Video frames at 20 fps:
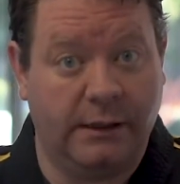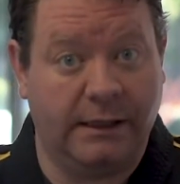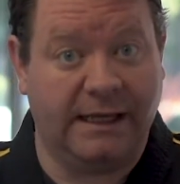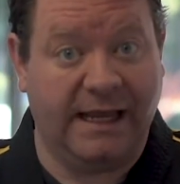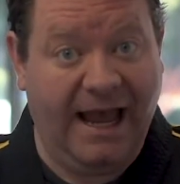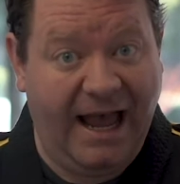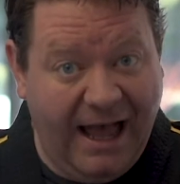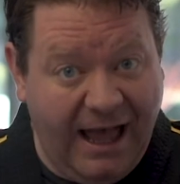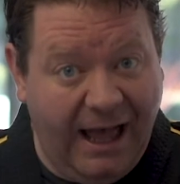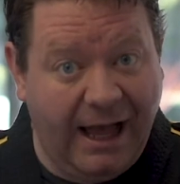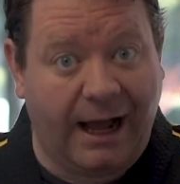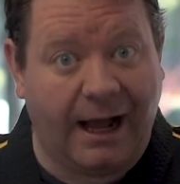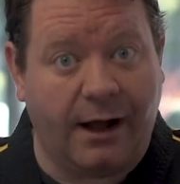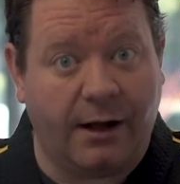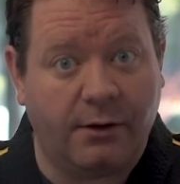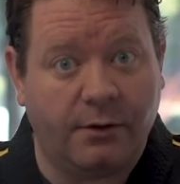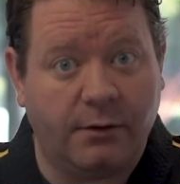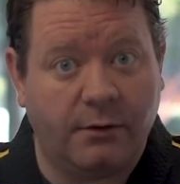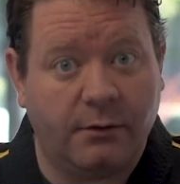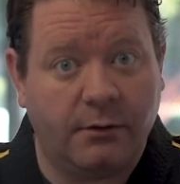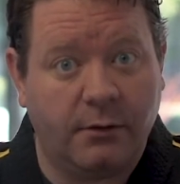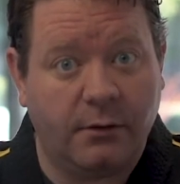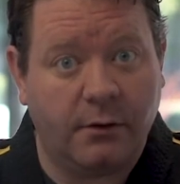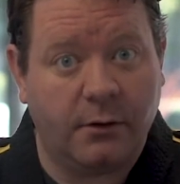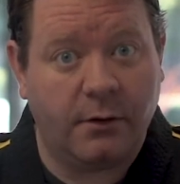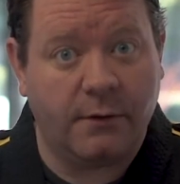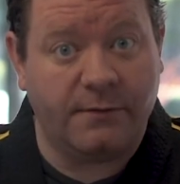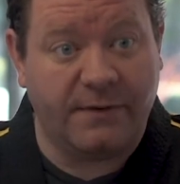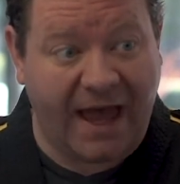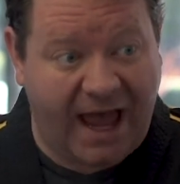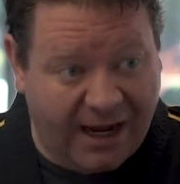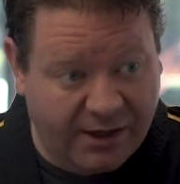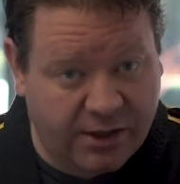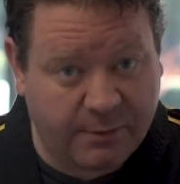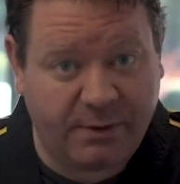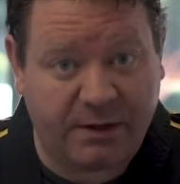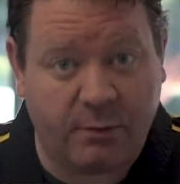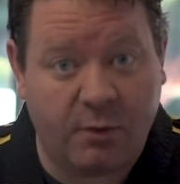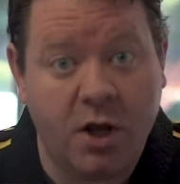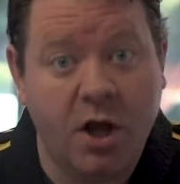Yeah, that
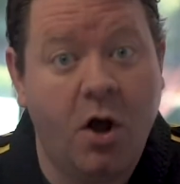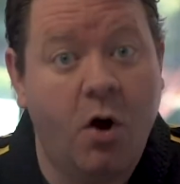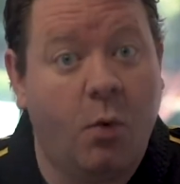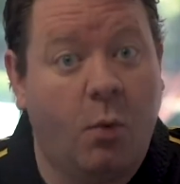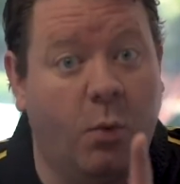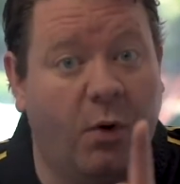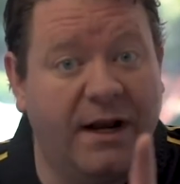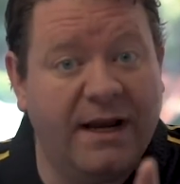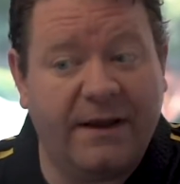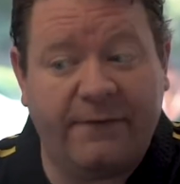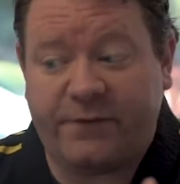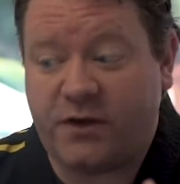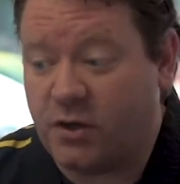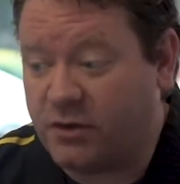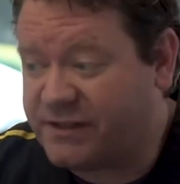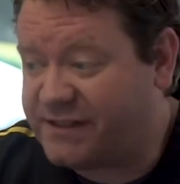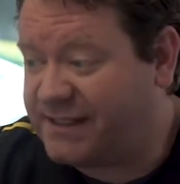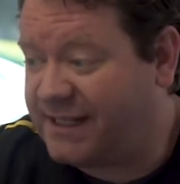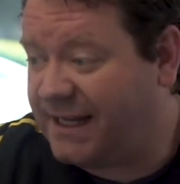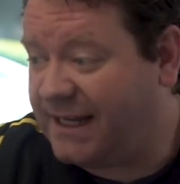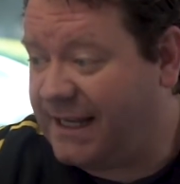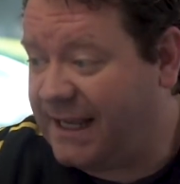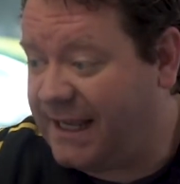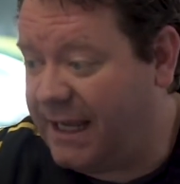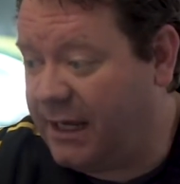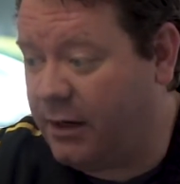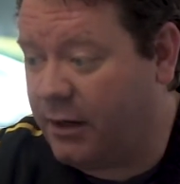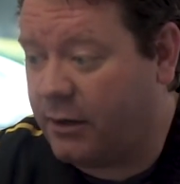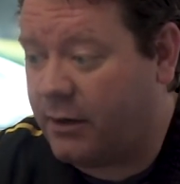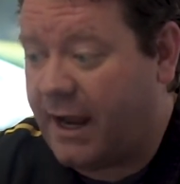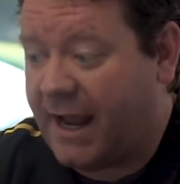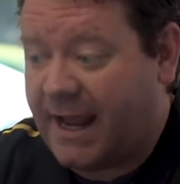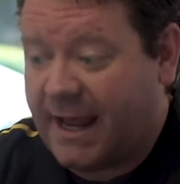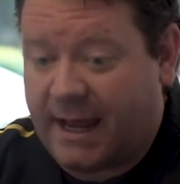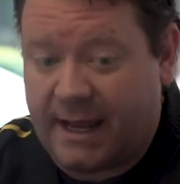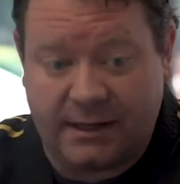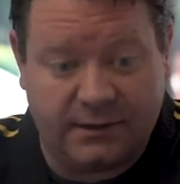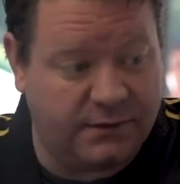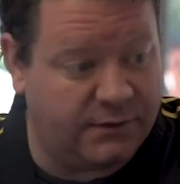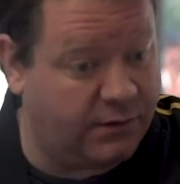could be. What if you're sitting here
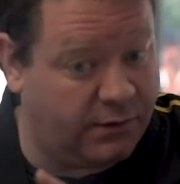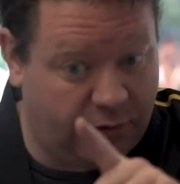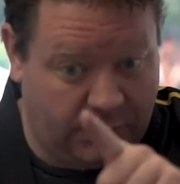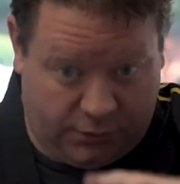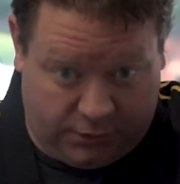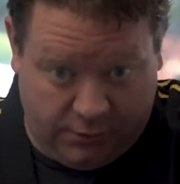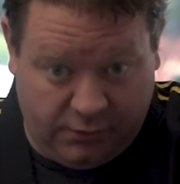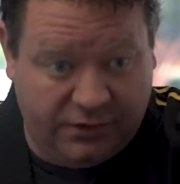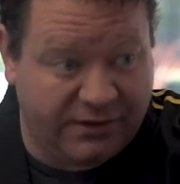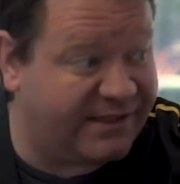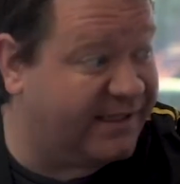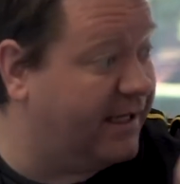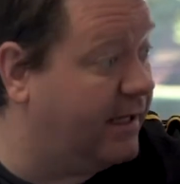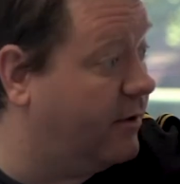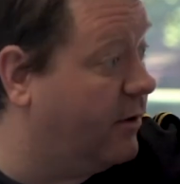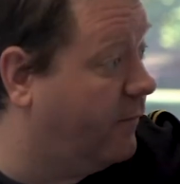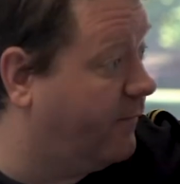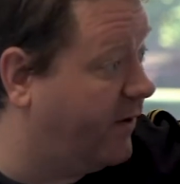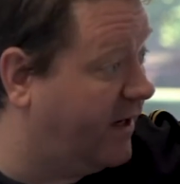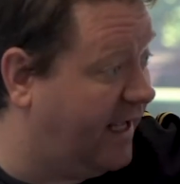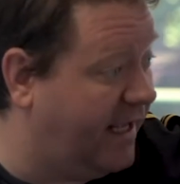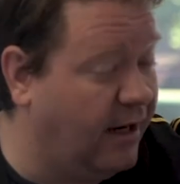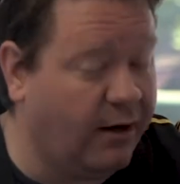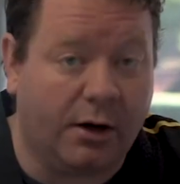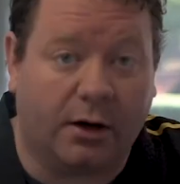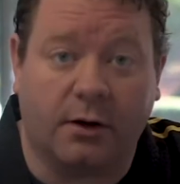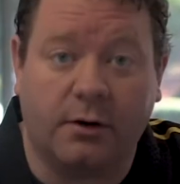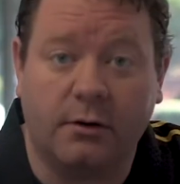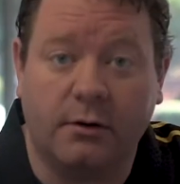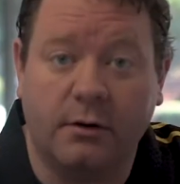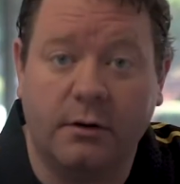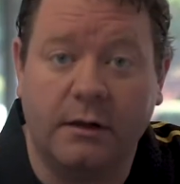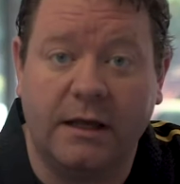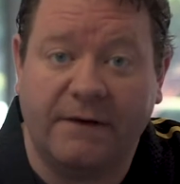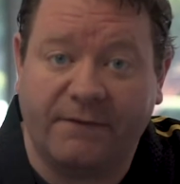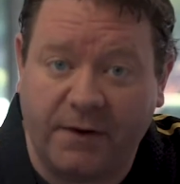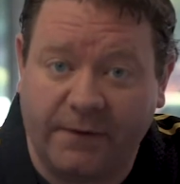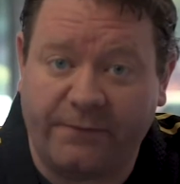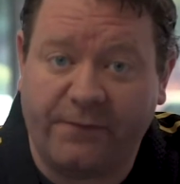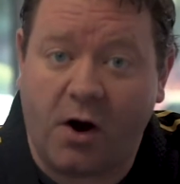and you're sitting over here?
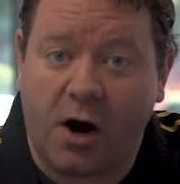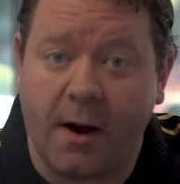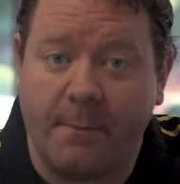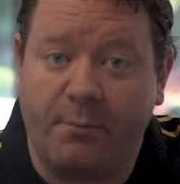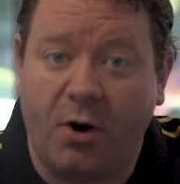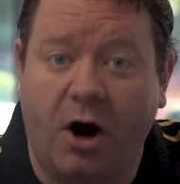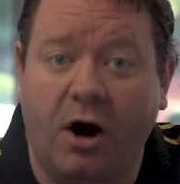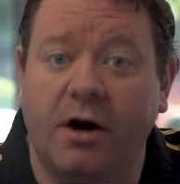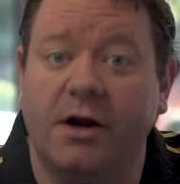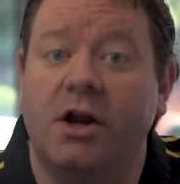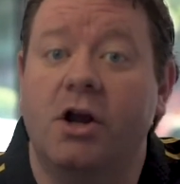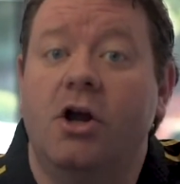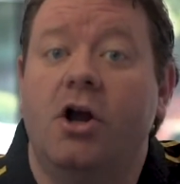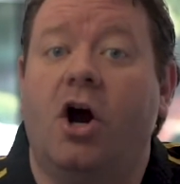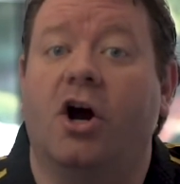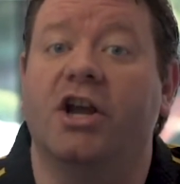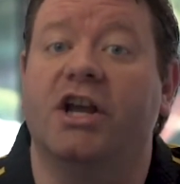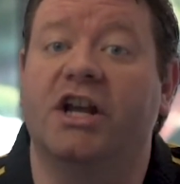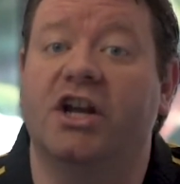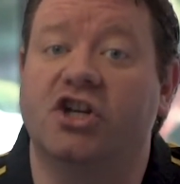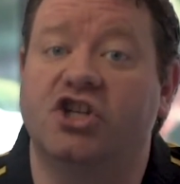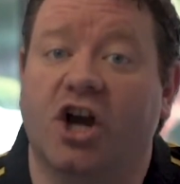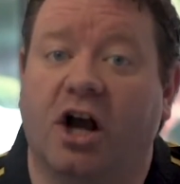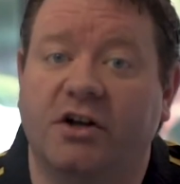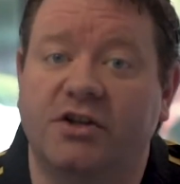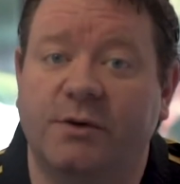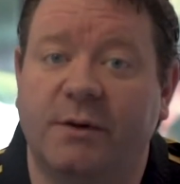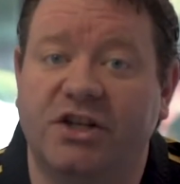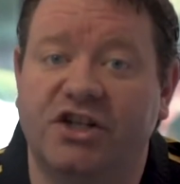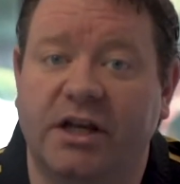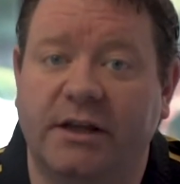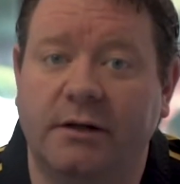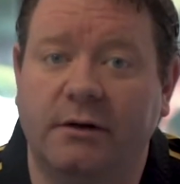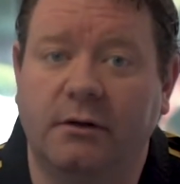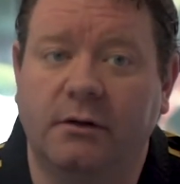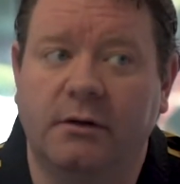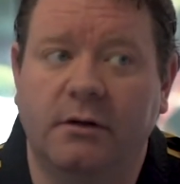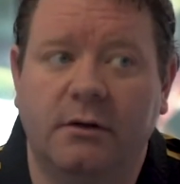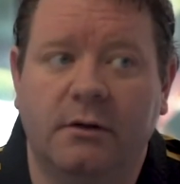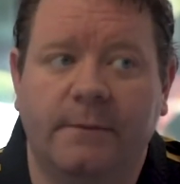If you're far apart, are you going to talk to each
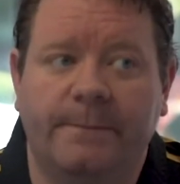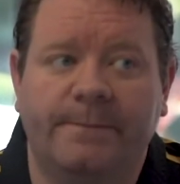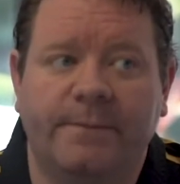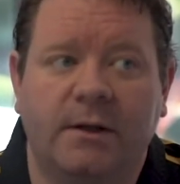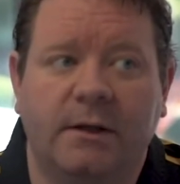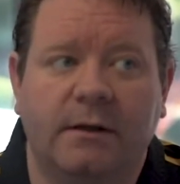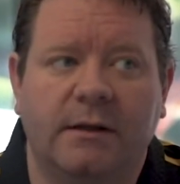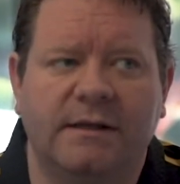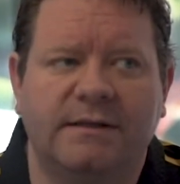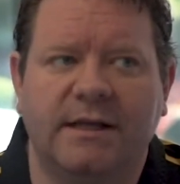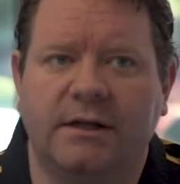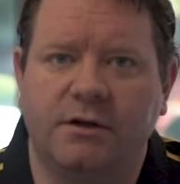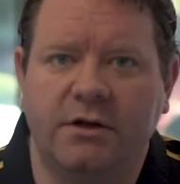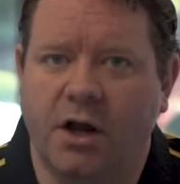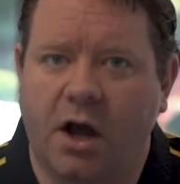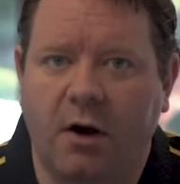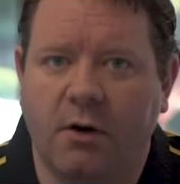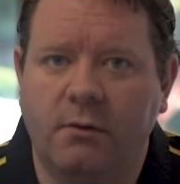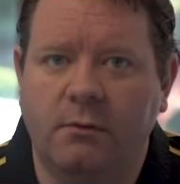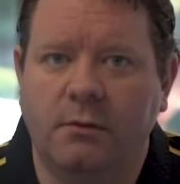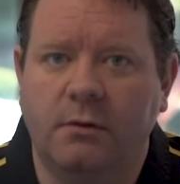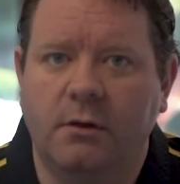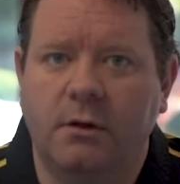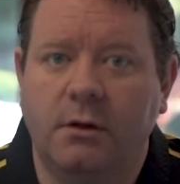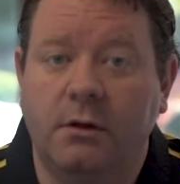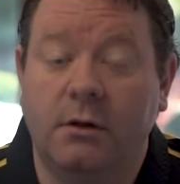other? I said, no.